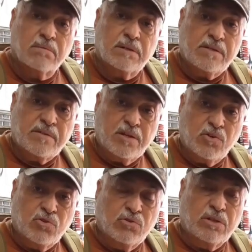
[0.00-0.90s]
Let's say
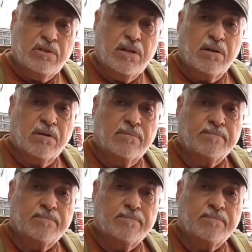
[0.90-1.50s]
you shoot a deer,